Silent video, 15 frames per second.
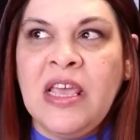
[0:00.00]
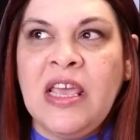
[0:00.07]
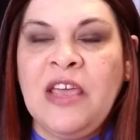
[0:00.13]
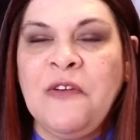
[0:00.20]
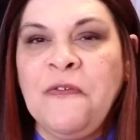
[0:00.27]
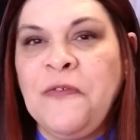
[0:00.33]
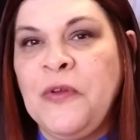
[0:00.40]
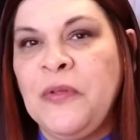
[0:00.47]

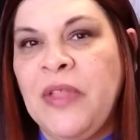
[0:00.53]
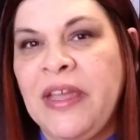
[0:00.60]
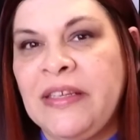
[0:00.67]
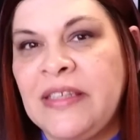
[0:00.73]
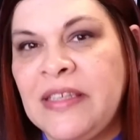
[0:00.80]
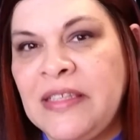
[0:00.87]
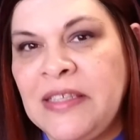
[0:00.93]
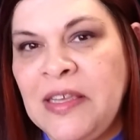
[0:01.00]
If you'd like
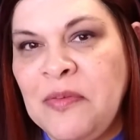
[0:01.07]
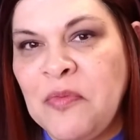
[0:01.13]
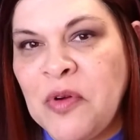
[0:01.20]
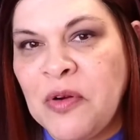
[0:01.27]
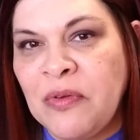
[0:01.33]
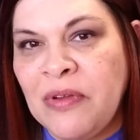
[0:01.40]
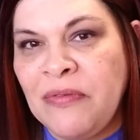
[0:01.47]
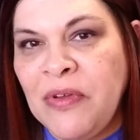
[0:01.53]
to see
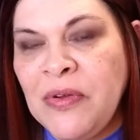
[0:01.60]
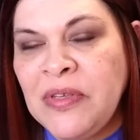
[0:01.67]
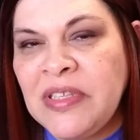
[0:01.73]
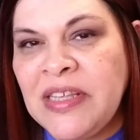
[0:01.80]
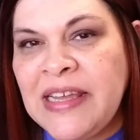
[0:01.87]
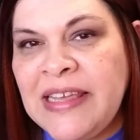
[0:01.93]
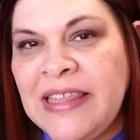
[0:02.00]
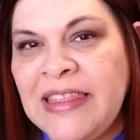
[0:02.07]
more
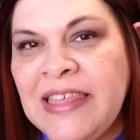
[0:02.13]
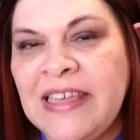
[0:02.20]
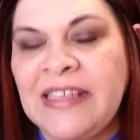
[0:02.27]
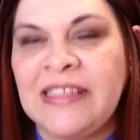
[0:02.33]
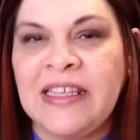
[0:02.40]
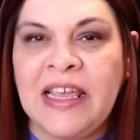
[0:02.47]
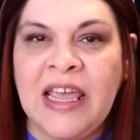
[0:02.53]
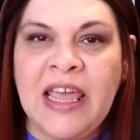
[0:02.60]
reviews like
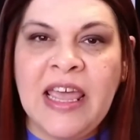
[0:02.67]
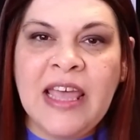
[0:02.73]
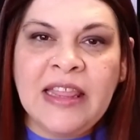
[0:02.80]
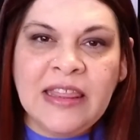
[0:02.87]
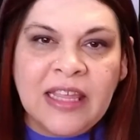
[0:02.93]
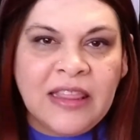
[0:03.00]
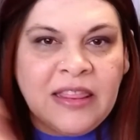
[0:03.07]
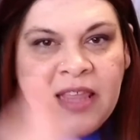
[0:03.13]
this,
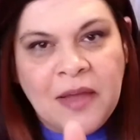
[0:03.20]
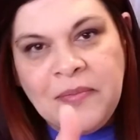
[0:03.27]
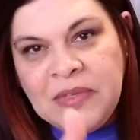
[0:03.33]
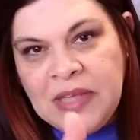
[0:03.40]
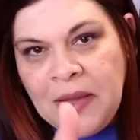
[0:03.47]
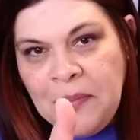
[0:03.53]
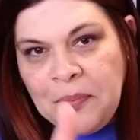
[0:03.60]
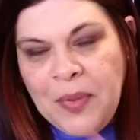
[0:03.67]
hit the thumbs
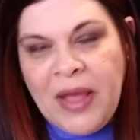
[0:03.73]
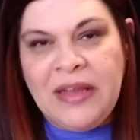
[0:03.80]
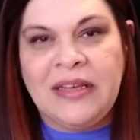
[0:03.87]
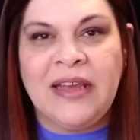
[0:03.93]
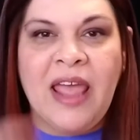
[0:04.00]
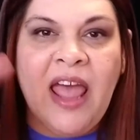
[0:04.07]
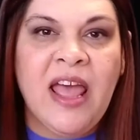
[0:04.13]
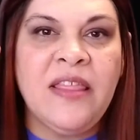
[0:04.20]
up
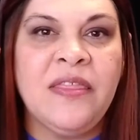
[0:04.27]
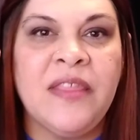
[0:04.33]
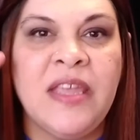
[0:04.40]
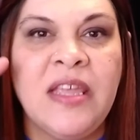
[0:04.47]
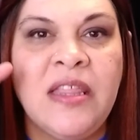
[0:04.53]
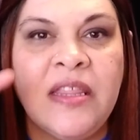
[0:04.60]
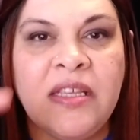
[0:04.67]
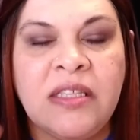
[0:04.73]
button and
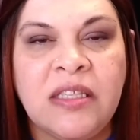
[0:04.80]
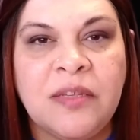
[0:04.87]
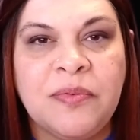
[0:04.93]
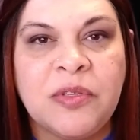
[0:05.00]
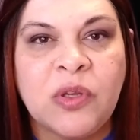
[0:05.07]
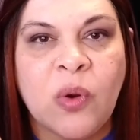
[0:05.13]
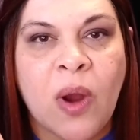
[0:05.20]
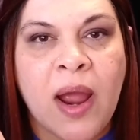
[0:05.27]
then the
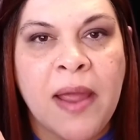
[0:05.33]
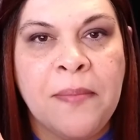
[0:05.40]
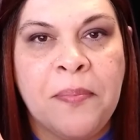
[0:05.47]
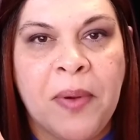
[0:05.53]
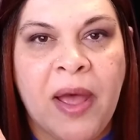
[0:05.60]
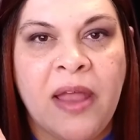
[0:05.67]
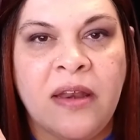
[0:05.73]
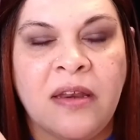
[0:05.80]
subscribe
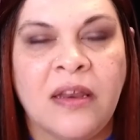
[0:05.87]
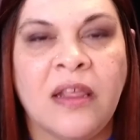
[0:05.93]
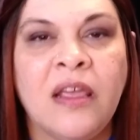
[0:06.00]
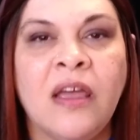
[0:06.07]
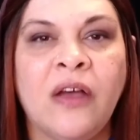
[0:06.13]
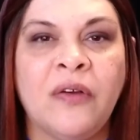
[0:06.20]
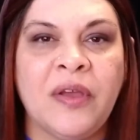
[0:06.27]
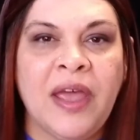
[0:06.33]
button,
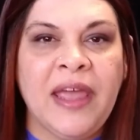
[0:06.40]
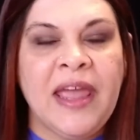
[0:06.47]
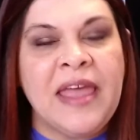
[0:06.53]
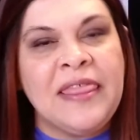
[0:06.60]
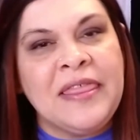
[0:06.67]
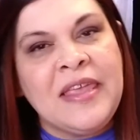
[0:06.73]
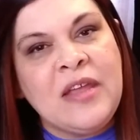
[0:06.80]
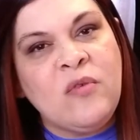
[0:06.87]
okay?
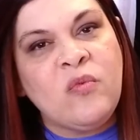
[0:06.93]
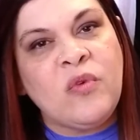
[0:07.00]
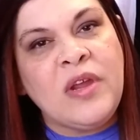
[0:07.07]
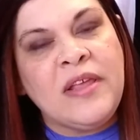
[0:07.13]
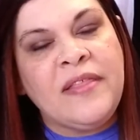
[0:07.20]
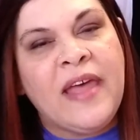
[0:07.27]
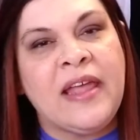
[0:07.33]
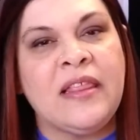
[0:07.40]
And then
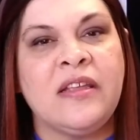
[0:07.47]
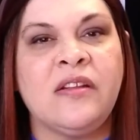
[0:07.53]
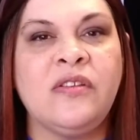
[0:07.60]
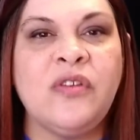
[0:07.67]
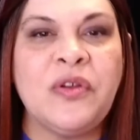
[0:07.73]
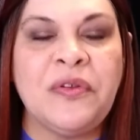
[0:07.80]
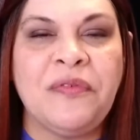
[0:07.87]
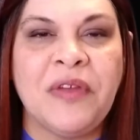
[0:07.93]
ring that little
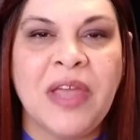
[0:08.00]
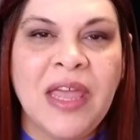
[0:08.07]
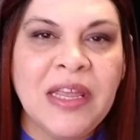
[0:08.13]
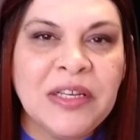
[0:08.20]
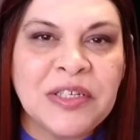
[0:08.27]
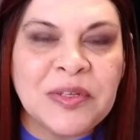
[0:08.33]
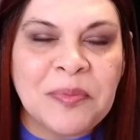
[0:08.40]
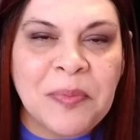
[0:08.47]

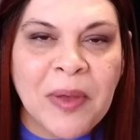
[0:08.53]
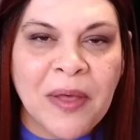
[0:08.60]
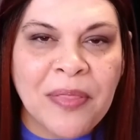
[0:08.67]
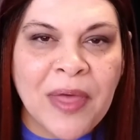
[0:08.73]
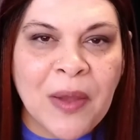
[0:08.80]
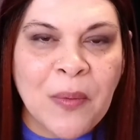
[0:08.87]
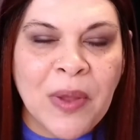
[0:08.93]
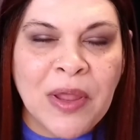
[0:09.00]
notification bell.
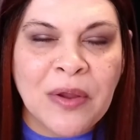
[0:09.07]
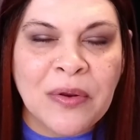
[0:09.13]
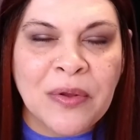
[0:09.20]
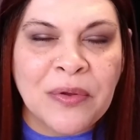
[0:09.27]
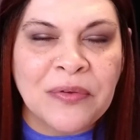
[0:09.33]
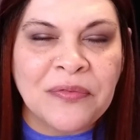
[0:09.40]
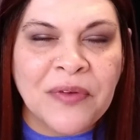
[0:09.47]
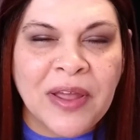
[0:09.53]
That way you're
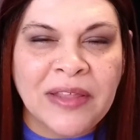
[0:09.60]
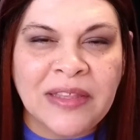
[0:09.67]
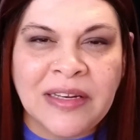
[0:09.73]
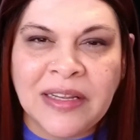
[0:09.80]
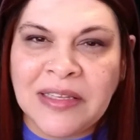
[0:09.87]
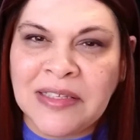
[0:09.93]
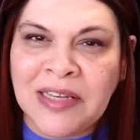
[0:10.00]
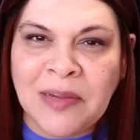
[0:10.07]
notified the
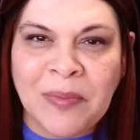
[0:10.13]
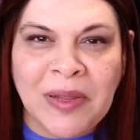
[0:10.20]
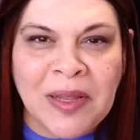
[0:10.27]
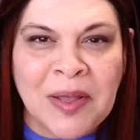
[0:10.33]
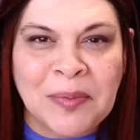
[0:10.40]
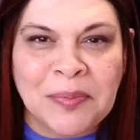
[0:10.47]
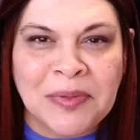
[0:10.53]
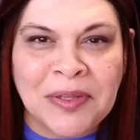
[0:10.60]
next time I
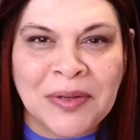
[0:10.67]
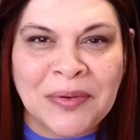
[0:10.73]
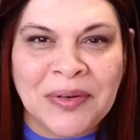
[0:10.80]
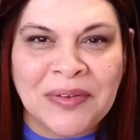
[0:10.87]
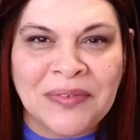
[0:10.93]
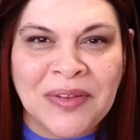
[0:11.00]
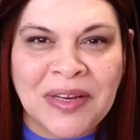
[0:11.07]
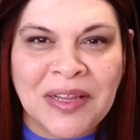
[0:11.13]
upload
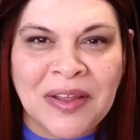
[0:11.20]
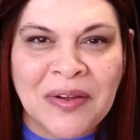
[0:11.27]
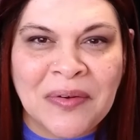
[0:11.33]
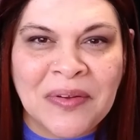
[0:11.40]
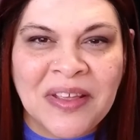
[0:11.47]
a video.